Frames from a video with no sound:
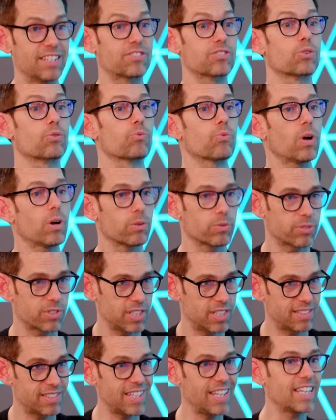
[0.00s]
It's gross.
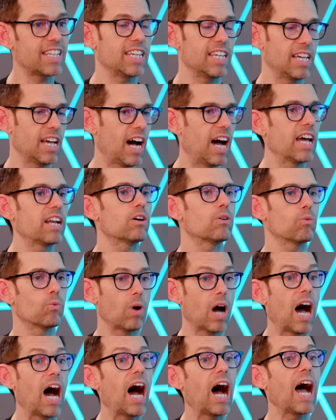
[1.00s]
It's icky. I don't
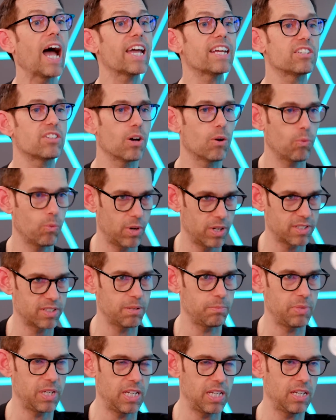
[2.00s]
I don't want
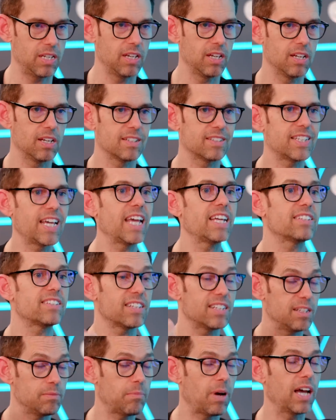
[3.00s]
to be
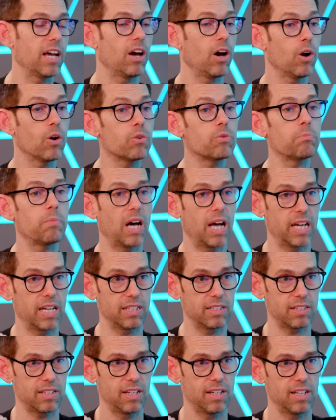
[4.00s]
tainted in my own
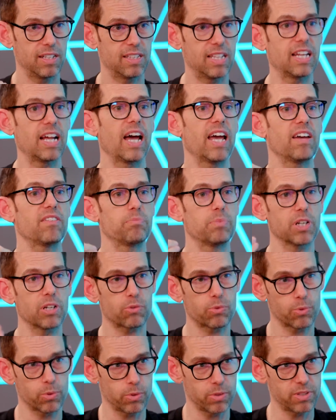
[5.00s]
mind that I have been
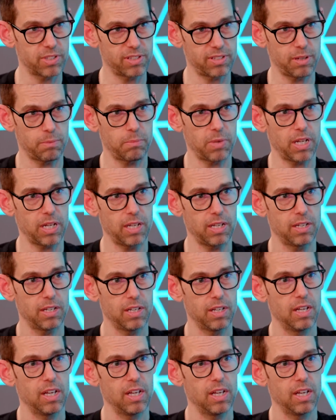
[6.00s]
cruel to somebody.